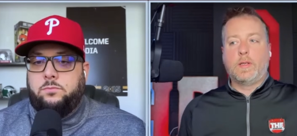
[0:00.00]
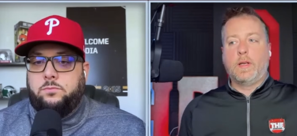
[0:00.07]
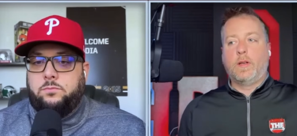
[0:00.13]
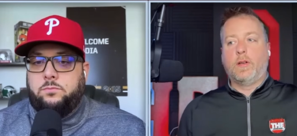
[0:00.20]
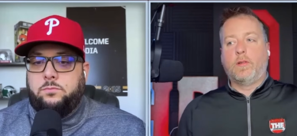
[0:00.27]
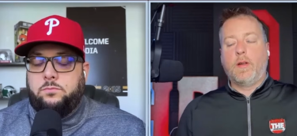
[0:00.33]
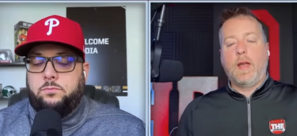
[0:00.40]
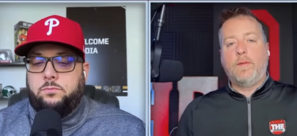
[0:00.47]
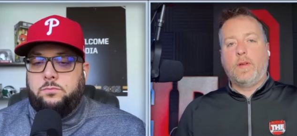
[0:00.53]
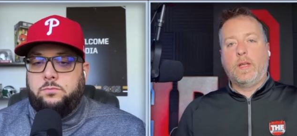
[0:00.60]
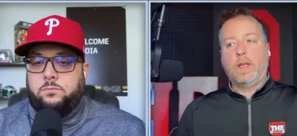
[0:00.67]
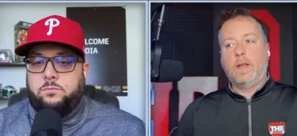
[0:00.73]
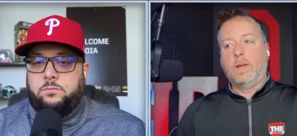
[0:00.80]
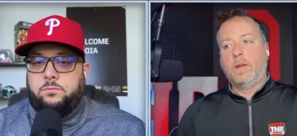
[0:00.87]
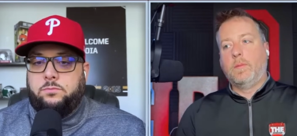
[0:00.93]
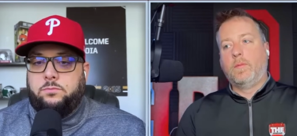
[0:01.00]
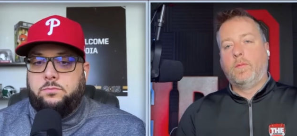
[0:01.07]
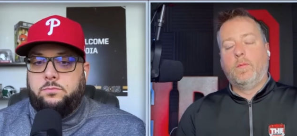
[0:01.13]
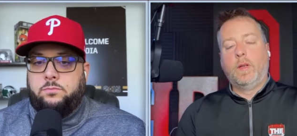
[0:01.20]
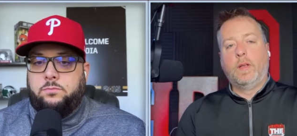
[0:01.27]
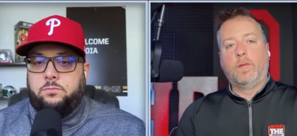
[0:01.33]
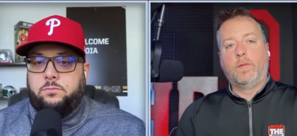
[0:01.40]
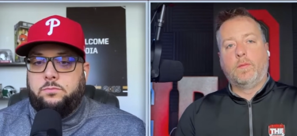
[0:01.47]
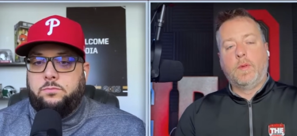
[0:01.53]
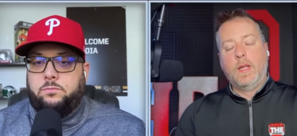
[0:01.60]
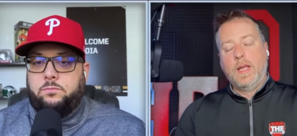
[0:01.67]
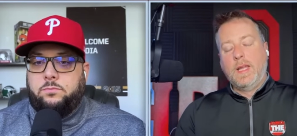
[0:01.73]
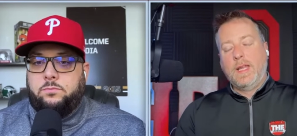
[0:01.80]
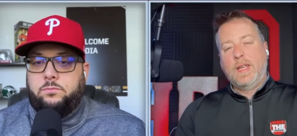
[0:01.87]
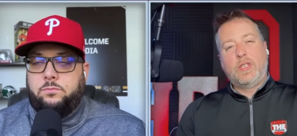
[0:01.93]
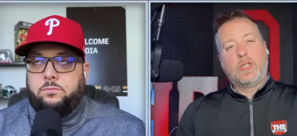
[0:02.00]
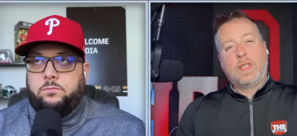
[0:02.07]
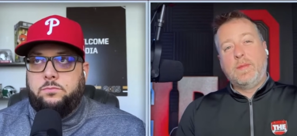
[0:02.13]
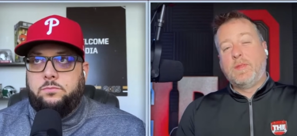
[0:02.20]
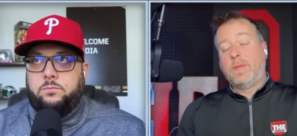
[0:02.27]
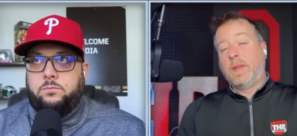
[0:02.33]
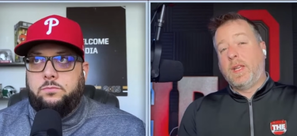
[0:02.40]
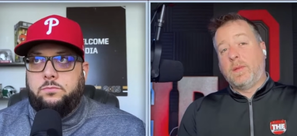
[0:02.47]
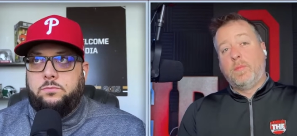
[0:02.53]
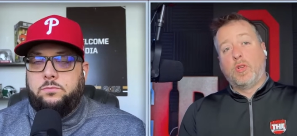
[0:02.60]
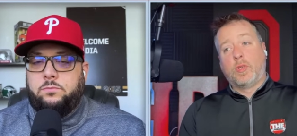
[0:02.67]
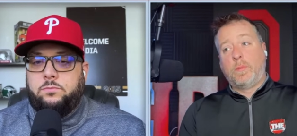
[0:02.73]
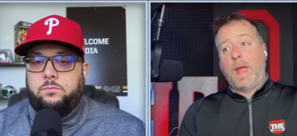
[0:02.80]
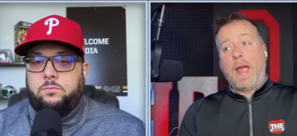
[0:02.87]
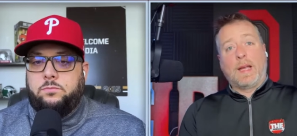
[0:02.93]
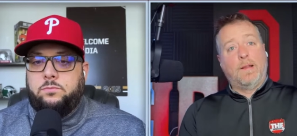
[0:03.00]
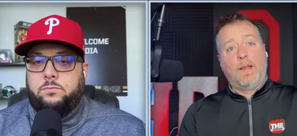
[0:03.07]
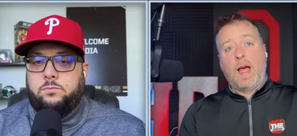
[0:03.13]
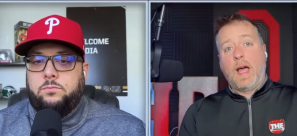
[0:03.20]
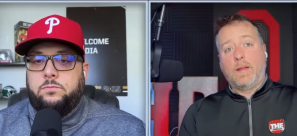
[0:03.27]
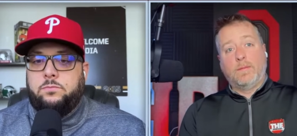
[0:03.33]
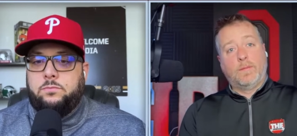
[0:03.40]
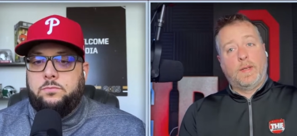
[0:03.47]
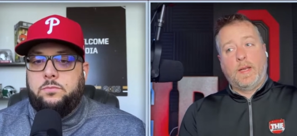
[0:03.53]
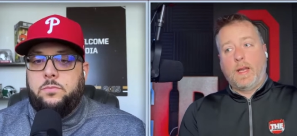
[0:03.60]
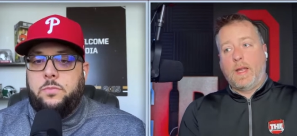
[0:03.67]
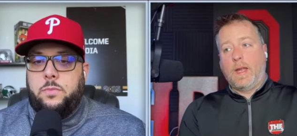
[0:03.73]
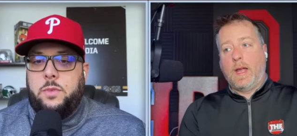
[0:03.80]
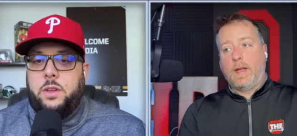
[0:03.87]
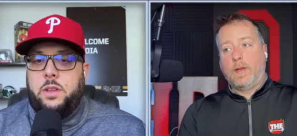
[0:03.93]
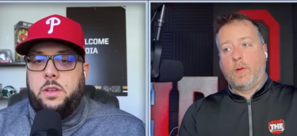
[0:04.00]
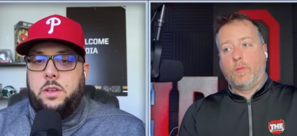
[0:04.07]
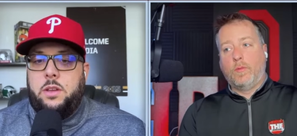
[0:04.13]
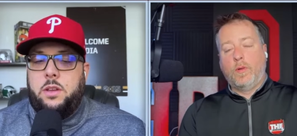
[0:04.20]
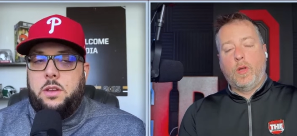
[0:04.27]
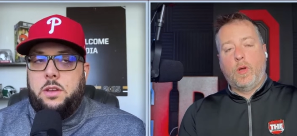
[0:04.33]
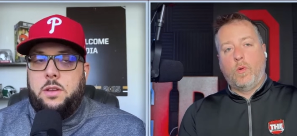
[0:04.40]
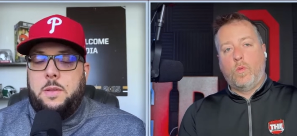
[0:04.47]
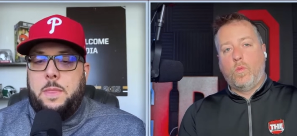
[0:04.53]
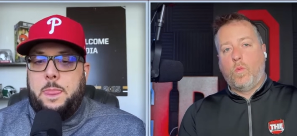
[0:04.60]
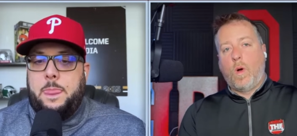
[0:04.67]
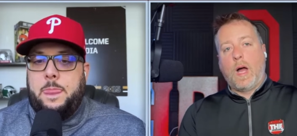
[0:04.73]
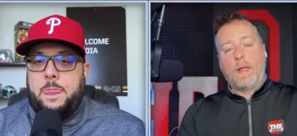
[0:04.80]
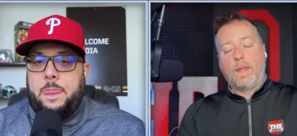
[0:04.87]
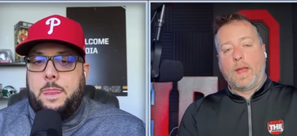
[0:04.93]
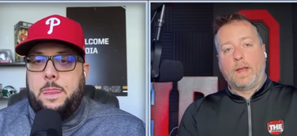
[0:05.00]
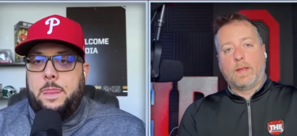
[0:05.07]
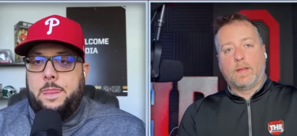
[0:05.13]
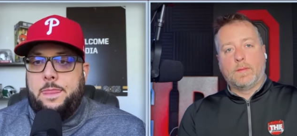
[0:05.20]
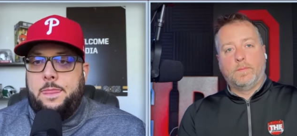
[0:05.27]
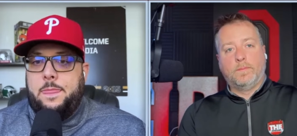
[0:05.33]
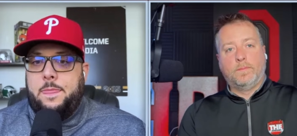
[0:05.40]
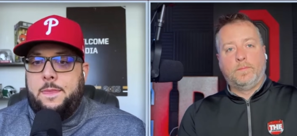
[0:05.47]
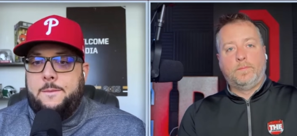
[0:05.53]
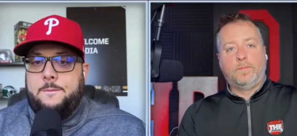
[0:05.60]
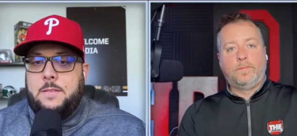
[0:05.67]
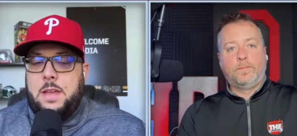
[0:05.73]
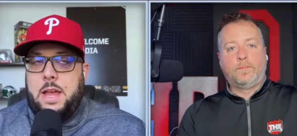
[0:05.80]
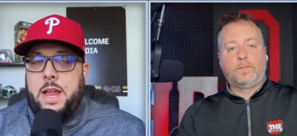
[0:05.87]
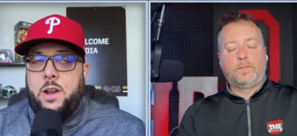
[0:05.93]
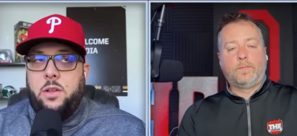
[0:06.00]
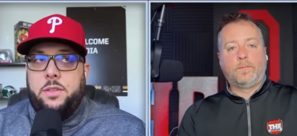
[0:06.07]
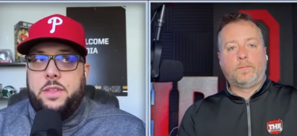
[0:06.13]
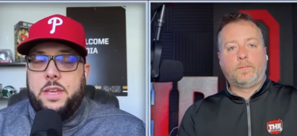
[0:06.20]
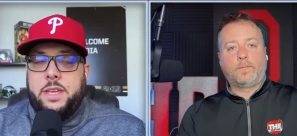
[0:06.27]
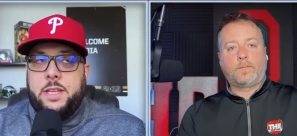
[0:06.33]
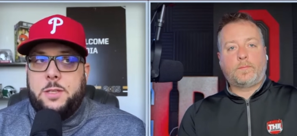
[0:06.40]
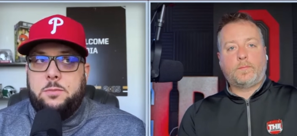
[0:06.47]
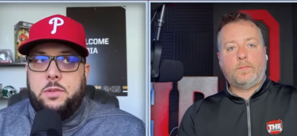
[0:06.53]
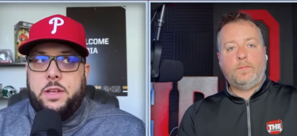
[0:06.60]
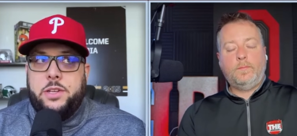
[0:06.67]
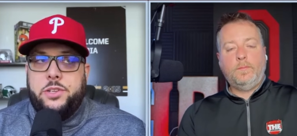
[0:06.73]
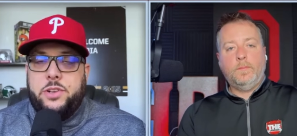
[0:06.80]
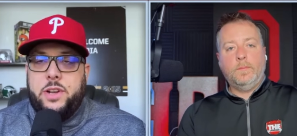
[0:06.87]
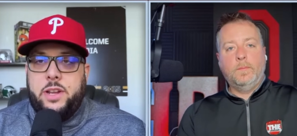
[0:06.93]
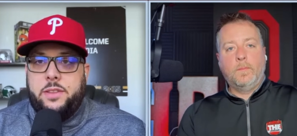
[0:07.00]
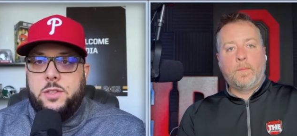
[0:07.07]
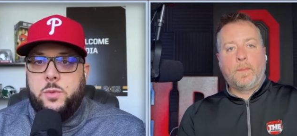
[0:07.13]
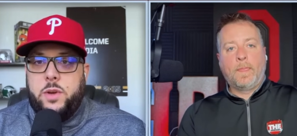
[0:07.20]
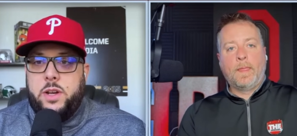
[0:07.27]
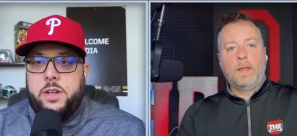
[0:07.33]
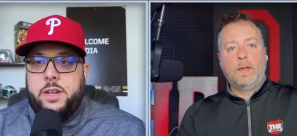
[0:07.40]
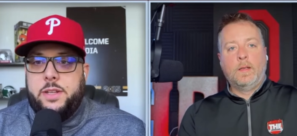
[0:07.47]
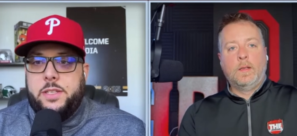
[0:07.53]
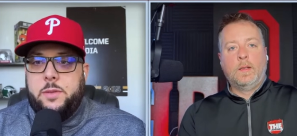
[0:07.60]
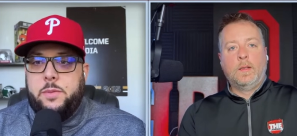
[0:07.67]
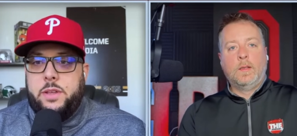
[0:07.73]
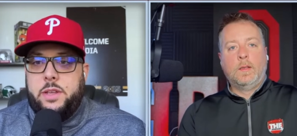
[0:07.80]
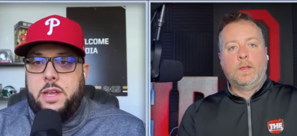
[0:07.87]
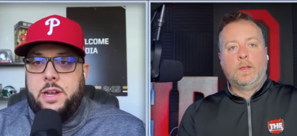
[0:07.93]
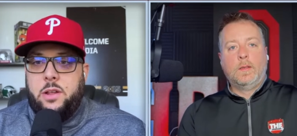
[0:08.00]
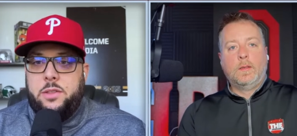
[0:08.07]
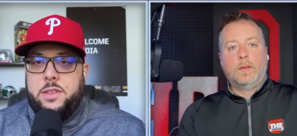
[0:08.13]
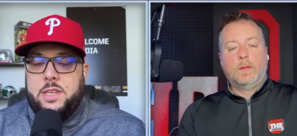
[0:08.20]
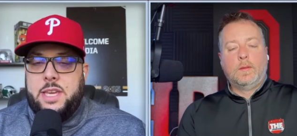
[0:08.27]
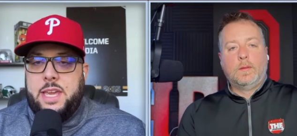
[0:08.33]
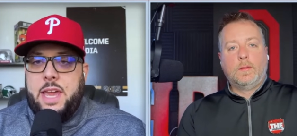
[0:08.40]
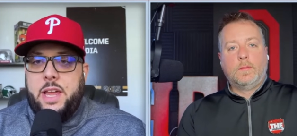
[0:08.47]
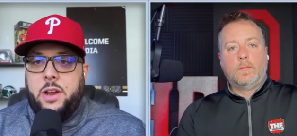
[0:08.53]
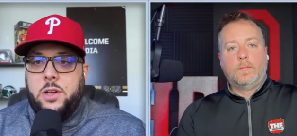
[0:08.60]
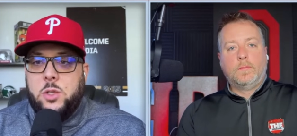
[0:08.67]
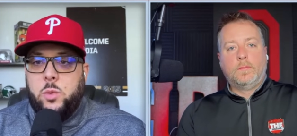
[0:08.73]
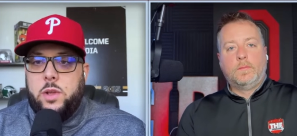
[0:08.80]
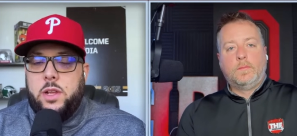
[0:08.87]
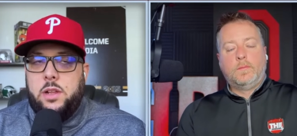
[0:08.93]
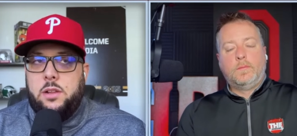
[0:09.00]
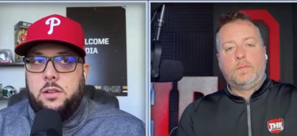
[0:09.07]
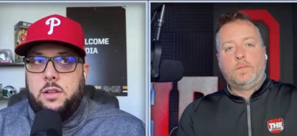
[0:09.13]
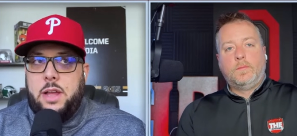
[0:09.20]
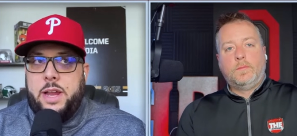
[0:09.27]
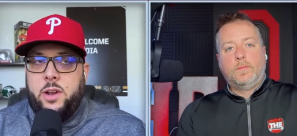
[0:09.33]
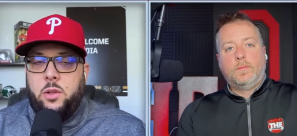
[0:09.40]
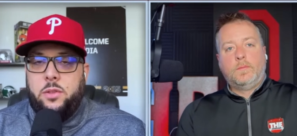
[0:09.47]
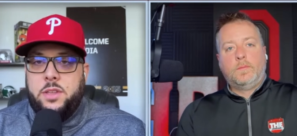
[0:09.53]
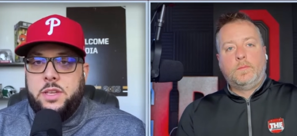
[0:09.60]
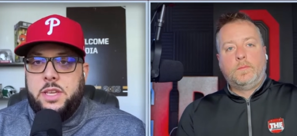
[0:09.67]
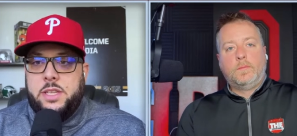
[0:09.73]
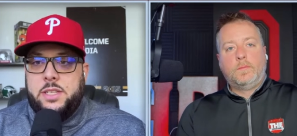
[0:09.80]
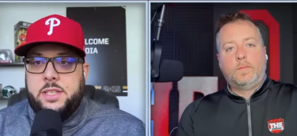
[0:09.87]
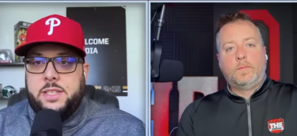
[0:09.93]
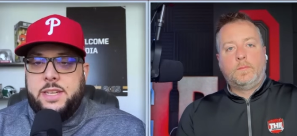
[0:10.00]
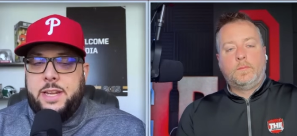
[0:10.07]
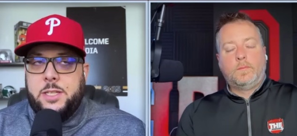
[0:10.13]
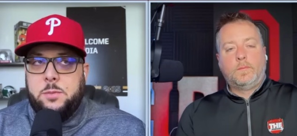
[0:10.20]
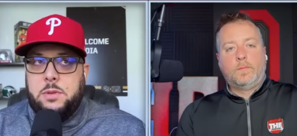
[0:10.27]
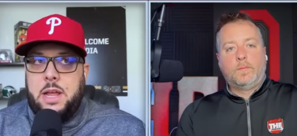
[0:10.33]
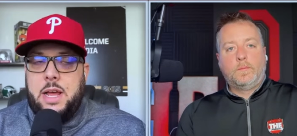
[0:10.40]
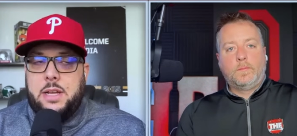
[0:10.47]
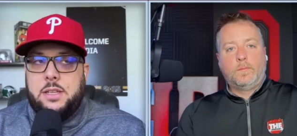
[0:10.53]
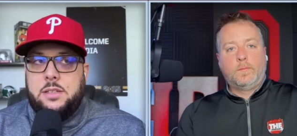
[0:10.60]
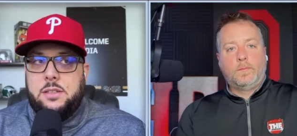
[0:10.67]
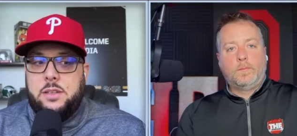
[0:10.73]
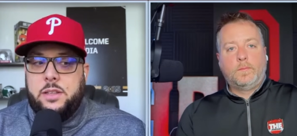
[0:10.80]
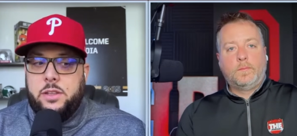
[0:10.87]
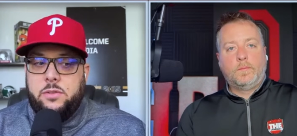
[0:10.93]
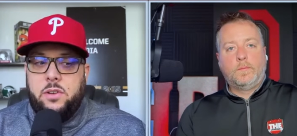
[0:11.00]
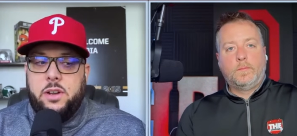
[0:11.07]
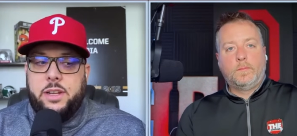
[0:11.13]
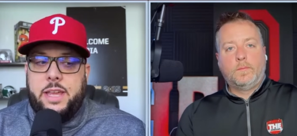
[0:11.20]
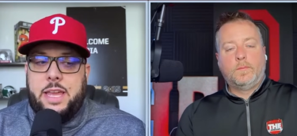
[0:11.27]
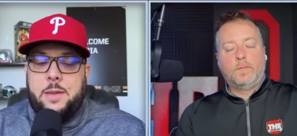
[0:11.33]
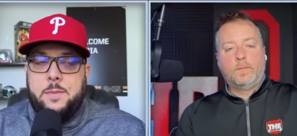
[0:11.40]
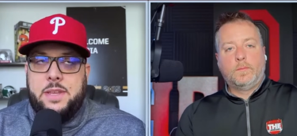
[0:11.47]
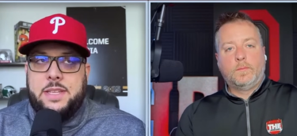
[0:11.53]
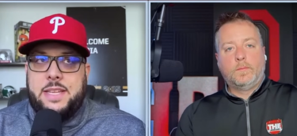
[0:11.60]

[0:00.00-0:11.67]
Speaker 1: center of gravity in the in the just seems to be getting pushed back a lot. And I, I don't know why that is.
Speaker 2: I don't think his play strength is where it needs to be. I don't think he anchors well. I don't think he sustains blocks in the run game. He's